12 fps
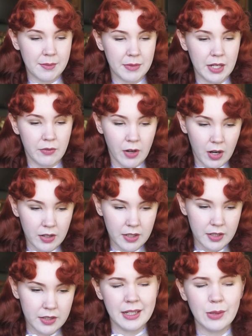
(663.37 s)
something
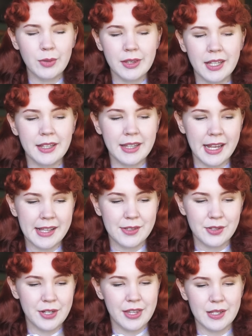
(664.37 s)
wrong. You would think the answer to